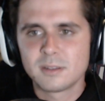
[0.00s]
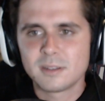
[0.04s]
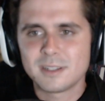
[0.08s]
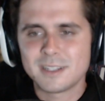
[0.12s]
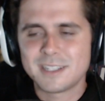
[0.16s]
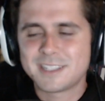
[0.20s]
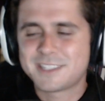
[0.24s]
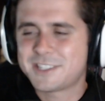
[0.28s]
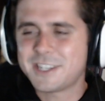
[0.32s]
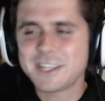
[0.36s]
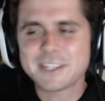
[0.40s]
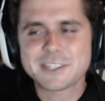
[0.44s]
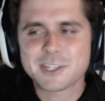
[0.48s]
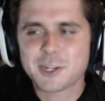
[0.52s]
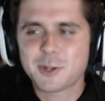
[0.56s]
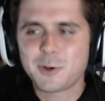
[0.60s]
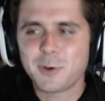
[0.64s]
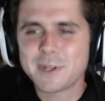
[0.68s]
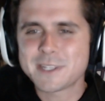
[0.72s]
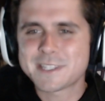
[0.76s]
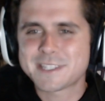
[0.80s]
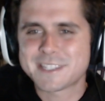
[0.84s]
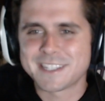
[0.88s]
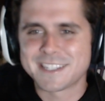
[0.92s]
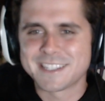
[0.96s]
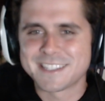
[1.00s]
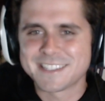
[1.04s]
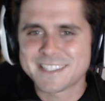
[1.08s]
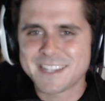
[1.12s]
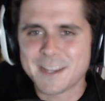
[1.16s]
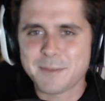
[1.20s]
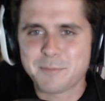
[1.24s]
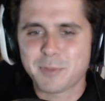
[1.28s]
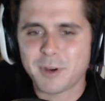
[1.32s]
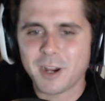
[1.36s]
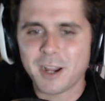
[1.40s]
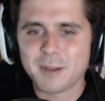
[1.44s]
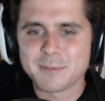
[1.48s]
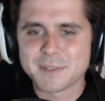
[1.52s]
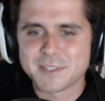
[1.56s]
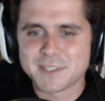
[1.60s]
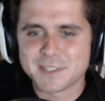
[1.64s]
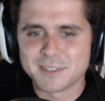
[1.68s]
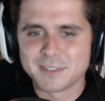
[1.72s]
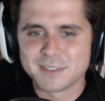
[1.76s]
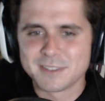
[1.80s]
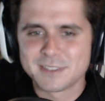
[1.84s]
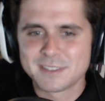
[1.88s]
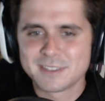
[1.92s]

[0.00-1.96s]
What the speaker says: It's just a coincidence, I promise you.